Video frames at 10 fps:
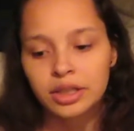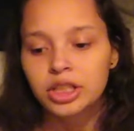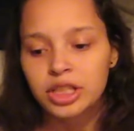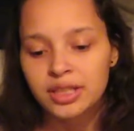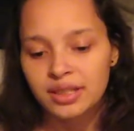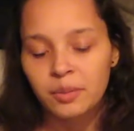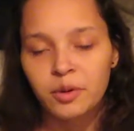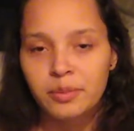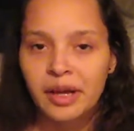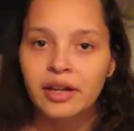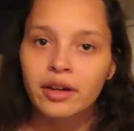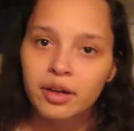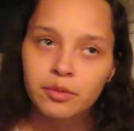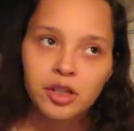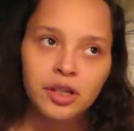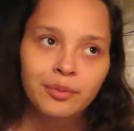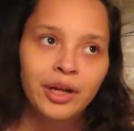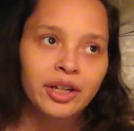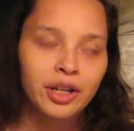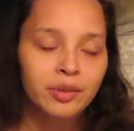she slept with my grandma, and
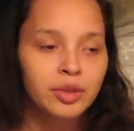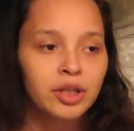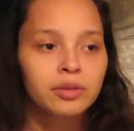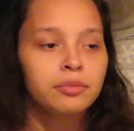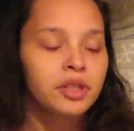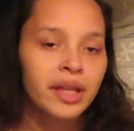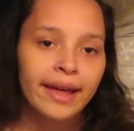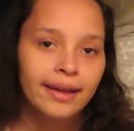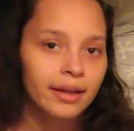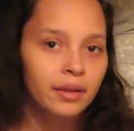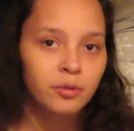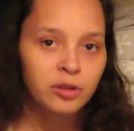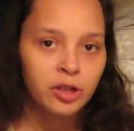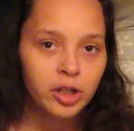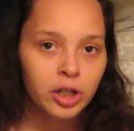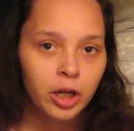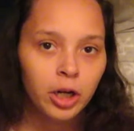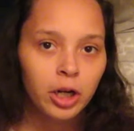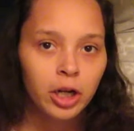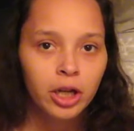my grandma would get up with her
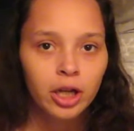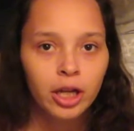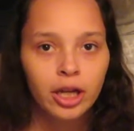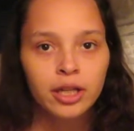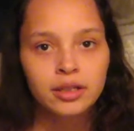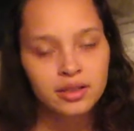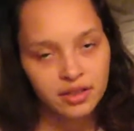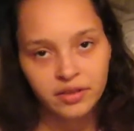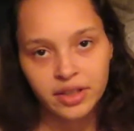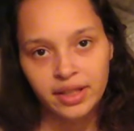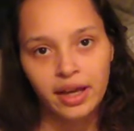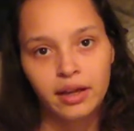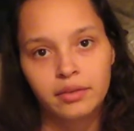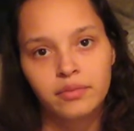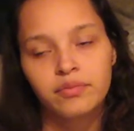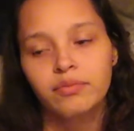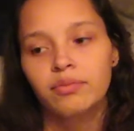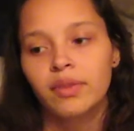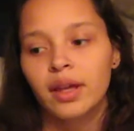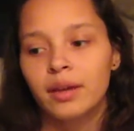and stuff like that.
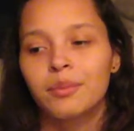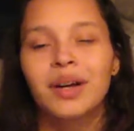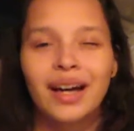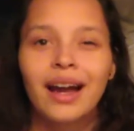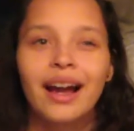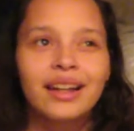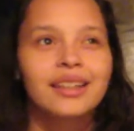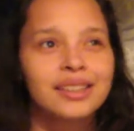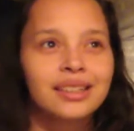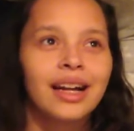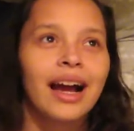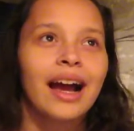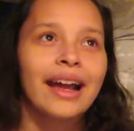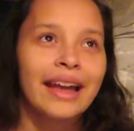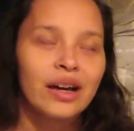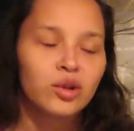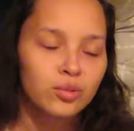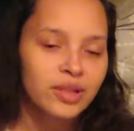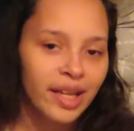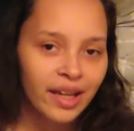But I
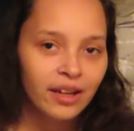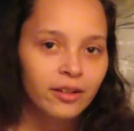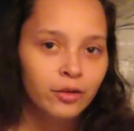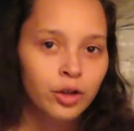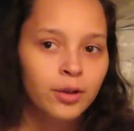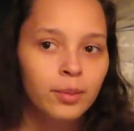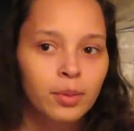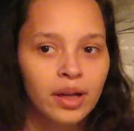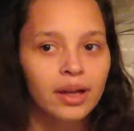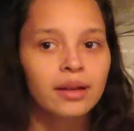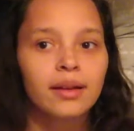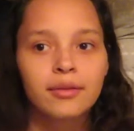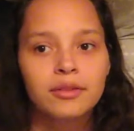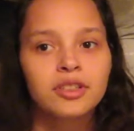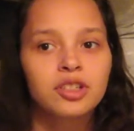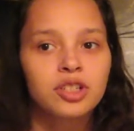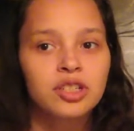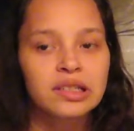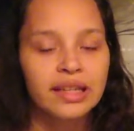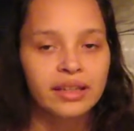helped take care of her, but it was
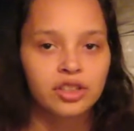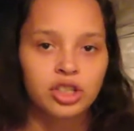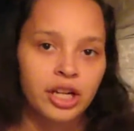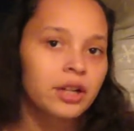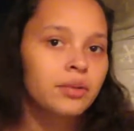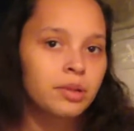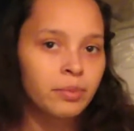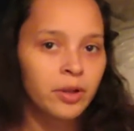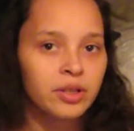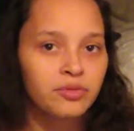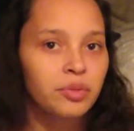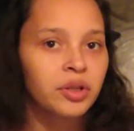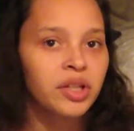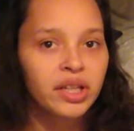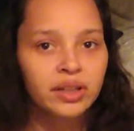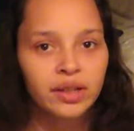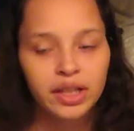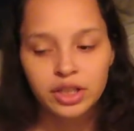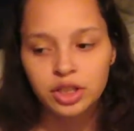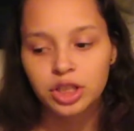just a shared responsibility.
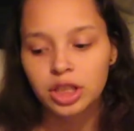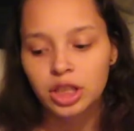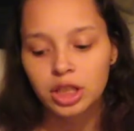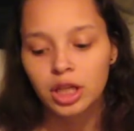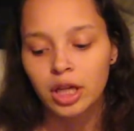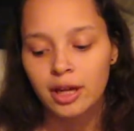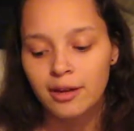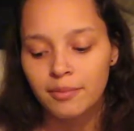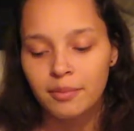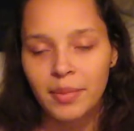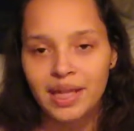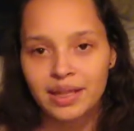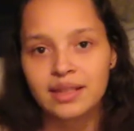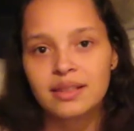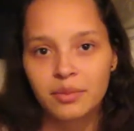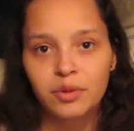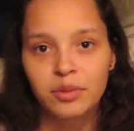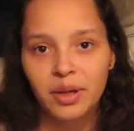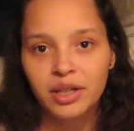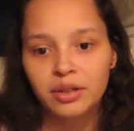She mainly slept
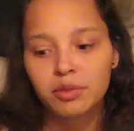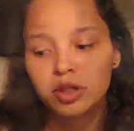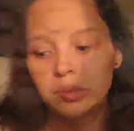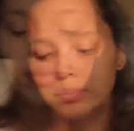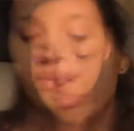with my grandma.